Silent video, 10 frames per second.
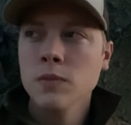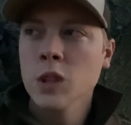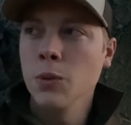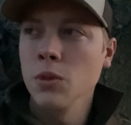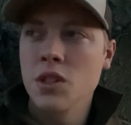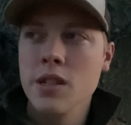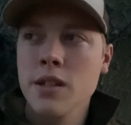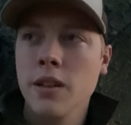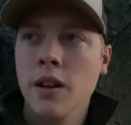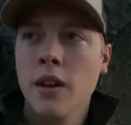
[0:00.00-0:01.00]
we'll see
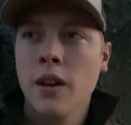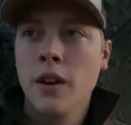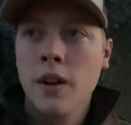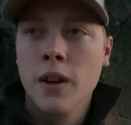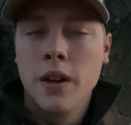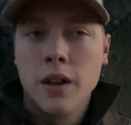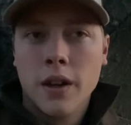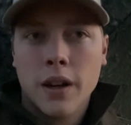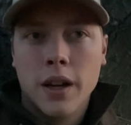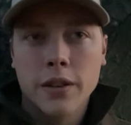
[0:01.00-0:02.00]

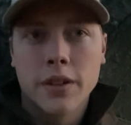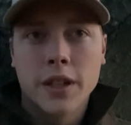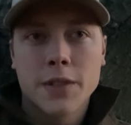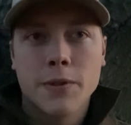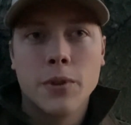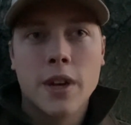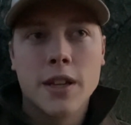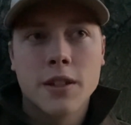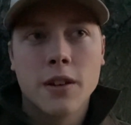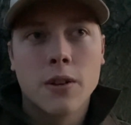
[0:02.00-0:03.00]
how the next few
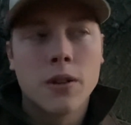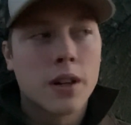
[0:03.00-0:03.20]
days go.